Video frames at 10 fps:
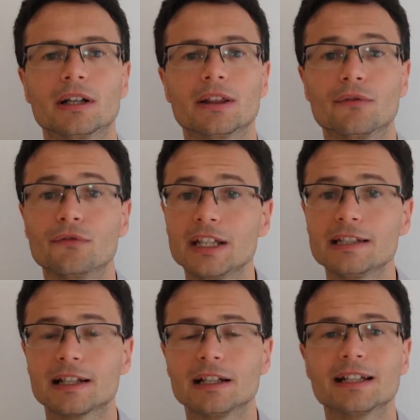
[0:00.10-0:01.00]
The
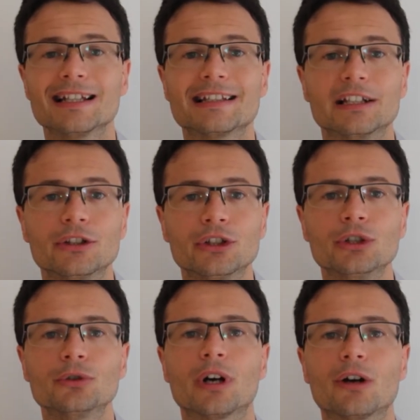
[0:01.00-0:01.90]
visa is a
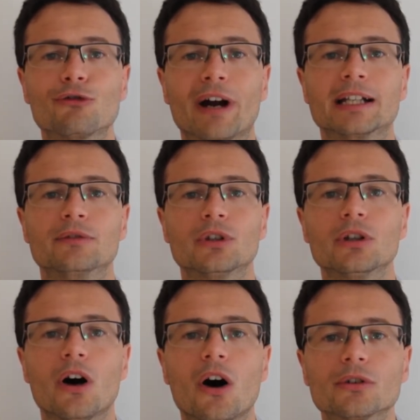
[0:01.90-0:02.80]
new
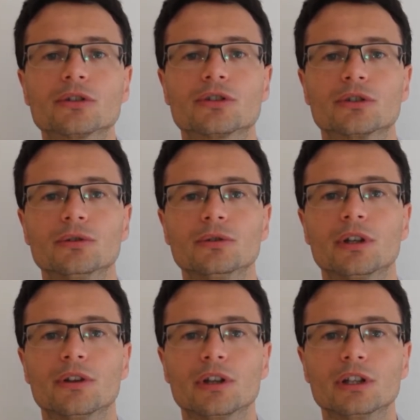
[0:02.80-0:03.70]
arrival onto
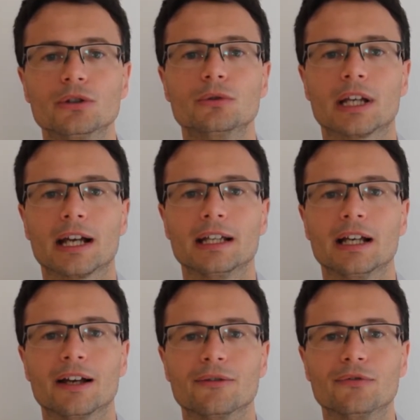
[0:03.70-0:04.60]
the UK
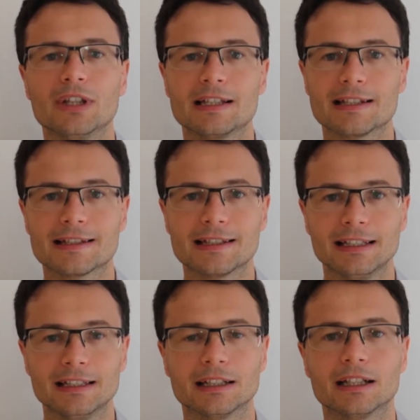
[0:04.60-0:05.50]
visa
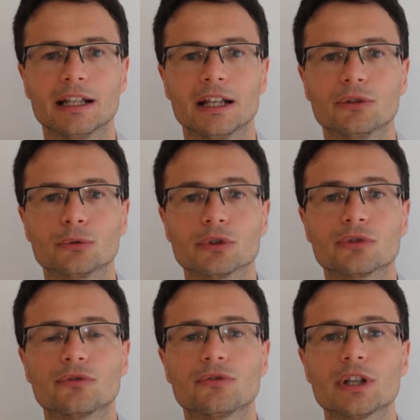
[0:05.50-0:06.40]
scene. It was
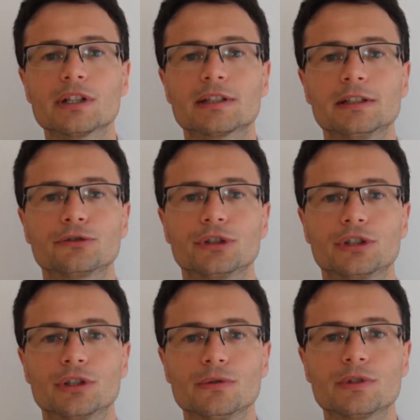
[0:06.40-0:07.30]
first
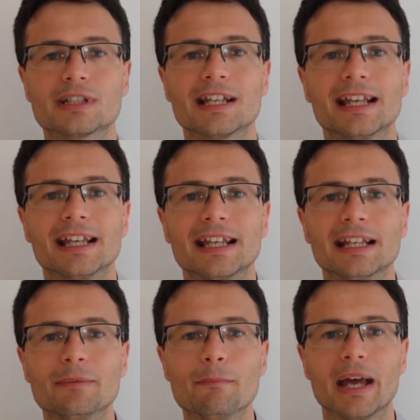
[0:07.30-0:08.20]
introduced
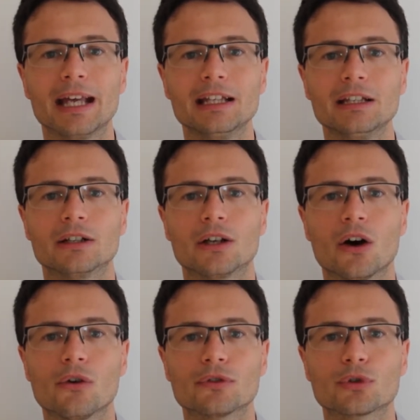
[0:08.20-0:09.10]
in May
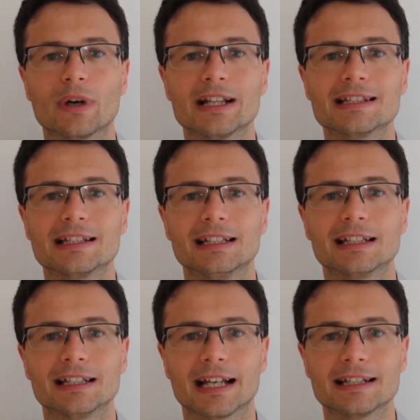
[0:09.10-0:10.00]
of
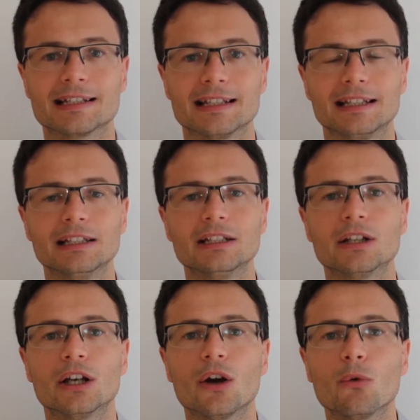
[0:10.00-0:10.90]
2019
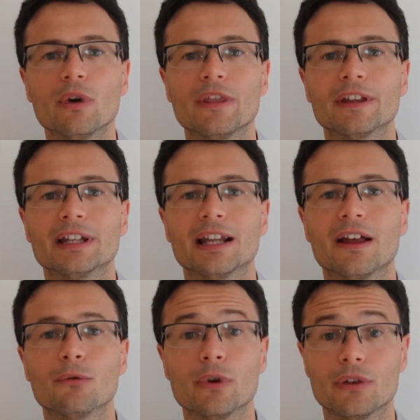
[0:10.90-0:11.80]
with
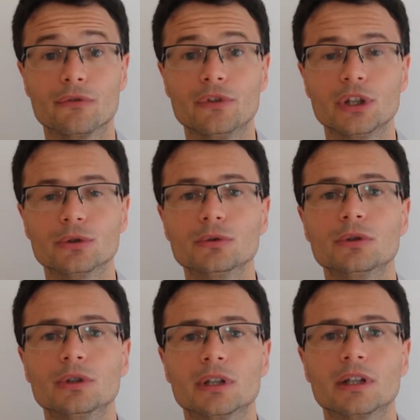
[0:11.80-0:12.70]
a
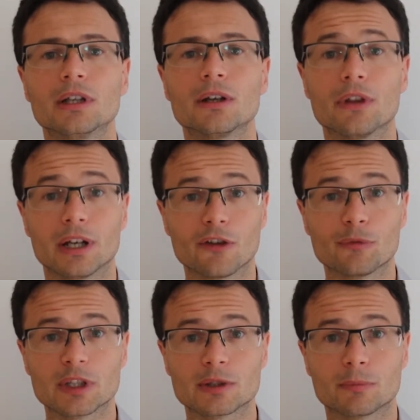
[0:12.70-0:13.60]
view, the
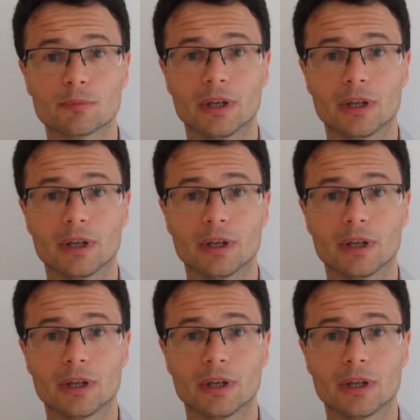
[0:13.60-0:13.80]
government's